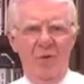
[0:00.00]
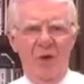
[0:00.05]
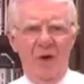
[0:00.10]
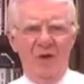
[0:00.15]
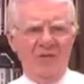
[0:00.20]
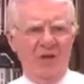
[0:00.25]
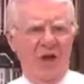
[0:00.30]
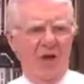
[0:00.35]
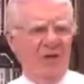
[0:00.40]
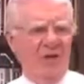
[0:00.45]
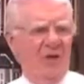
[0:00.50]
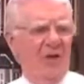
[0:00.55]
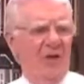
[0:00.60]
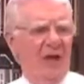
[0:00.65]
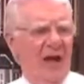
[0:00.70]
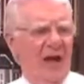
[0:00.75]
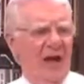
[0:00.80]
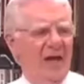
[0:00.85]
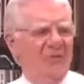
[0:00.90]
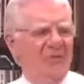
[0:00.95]
horizontal
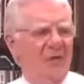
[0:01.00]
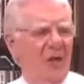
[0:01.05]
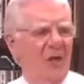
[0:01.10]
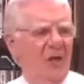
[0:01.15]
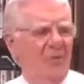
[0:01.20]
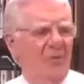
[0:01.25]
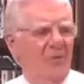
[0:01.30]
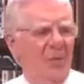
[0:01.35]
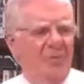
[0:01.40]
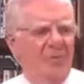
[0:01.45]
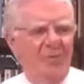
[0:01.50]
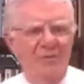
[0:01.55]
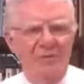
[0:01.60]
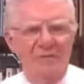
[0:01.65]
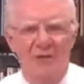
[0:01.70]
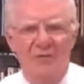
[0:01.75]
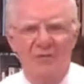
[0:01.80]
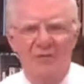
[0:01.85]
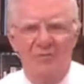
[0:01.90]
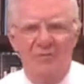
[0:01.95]
lines,
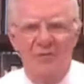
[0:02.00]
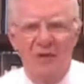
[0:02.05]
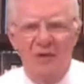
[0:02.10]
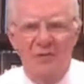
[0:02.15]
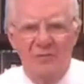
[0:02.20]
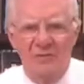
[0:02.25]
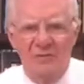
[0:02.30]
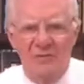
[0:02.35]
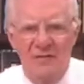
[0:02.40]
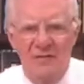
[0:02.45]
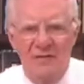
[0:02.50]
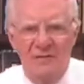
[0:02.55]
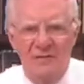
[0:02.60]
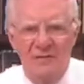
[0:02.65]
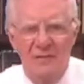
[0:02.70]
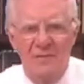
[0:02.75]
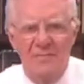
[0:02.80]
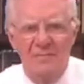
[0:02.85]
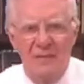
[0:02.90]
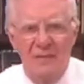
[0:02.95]
represent the frequencies.
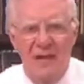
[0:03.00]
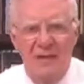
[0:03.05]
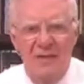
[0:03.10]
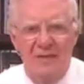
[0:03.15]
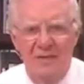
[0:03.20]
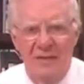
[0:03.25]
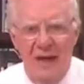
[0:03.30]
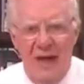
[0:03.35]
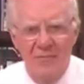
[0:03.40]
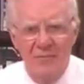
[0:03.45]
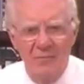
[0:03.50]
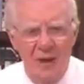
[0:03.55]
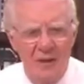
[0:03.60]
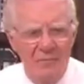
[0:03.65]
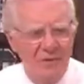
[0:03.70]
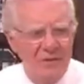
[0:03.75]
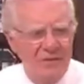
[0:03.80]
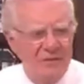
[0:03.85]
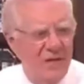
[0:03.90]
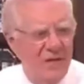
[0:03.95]
That
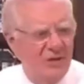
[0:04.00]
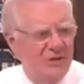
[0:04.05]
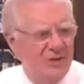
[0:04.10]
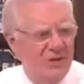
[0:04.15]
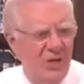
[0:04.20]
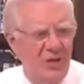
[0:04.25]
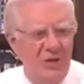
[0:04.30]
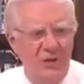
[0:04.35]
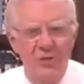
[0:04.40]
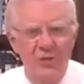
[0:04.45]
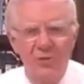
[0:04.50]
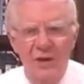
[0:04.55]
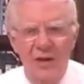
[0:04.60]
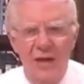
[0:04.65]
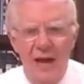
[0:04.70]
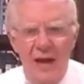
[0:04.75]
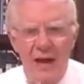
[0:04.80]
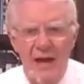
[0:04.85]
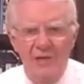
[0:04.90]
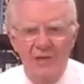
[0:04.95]
represents you,
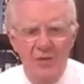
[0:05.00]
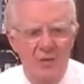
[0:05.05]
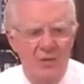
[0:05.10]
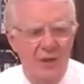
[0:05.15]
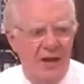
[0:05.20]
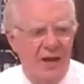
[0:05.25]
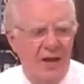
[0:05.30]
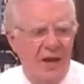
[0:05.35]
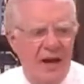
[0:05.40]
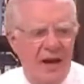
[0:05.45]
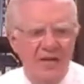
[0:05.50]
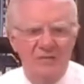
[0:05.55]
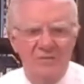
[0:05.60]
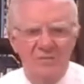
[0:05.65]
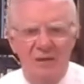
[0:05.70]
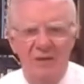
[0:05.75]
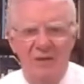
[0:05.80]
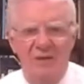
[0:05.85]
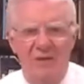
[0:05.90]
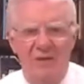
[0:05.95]
and you're in a high
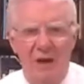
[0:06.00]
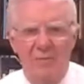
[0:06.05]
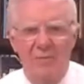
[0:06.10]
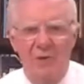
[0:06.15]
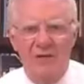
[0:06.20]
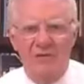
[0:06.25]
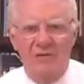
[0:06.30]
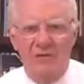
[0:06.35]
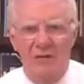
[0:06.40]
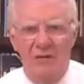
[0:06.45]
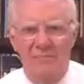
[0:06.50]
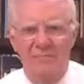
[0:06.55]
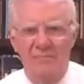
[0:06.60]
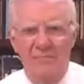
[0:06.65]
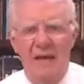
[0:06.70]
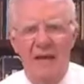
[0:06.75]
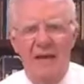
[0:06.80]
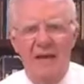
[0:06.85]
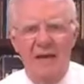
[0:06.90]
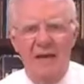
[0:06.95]
speed of vibration.
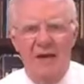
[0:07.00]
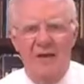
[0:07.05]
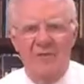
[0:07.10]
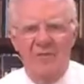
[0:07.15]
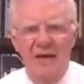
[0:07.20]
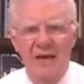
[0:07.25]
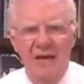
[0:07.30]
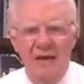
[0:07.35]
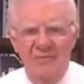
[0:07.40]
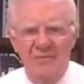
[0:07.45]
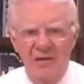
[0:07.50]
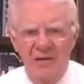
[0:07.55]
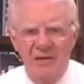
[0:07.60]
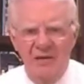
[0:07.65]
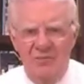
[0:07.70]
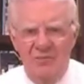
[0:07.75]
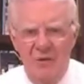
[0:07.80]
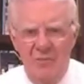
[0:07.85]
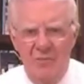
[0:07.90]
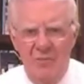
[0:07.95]
Now, think of
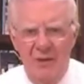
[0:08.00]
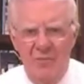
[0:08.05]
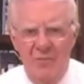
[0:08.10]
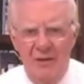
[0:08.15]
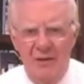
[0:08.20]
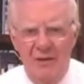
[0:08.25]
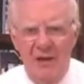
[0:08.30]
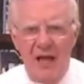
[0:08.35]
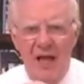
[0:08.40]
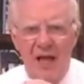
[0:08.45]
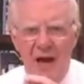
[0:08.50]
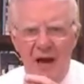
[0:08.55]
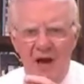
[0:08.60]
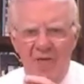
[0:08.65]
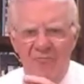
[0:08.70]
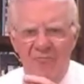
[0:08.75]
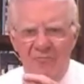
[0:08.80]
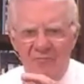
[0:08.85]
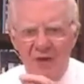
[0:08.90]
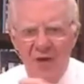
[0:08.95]
this for a moment.
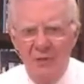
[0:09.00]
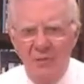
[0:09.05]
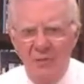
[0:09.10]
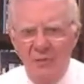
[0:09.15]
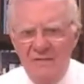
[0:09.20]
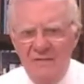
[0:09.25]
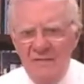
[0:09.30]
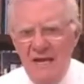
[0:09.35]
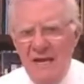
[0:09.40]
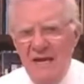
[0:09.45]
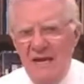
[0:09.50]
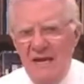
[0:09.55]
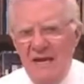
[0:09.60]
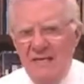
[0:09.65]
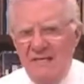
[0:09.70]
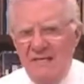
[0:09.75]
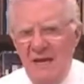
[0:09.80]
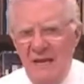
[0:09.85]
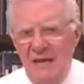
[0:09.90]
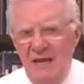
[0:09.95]
A
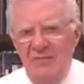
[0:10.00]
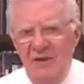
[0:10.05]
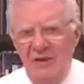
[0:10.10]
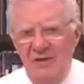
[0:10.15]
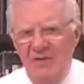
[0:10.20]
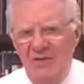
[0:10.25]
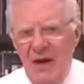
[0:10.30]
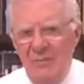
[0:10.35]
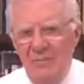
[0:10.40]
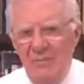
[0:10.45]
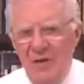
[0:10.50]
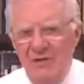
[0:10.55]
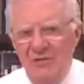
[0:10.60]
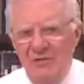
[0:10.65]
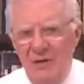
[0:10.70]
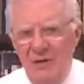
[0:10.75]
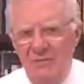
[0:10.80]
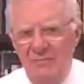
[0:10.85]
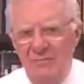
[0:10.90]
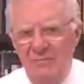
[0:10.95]
frequency is a level of
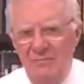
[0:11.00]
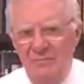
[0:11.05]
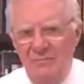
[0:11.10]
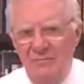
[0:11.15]
vibration,